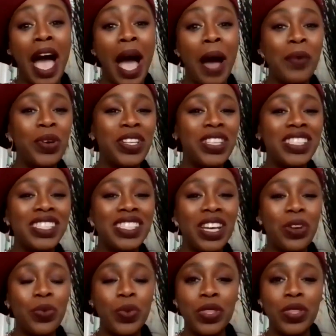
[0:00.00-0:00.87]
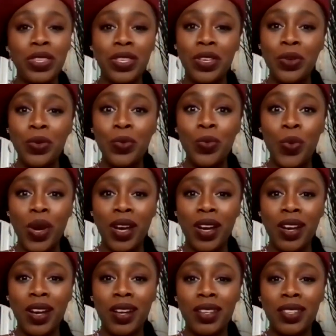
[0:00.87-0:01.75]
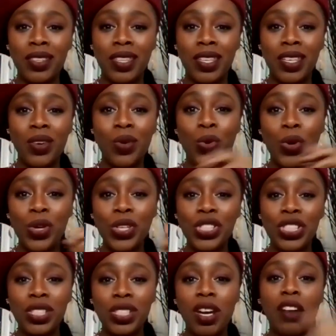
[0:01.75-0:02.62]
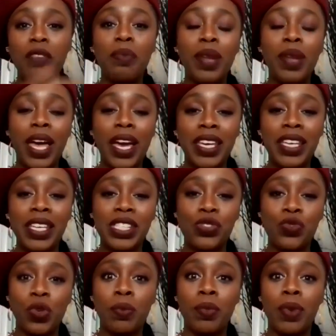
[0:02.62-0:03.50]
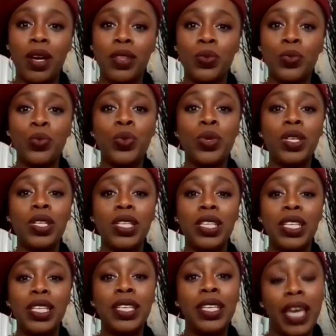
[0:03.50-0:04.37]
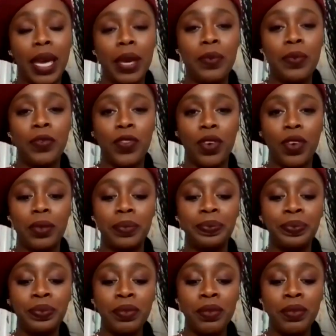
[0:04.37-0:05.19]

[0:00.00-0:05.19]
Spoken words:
I want to share with you where the origin of Black History Month really came from.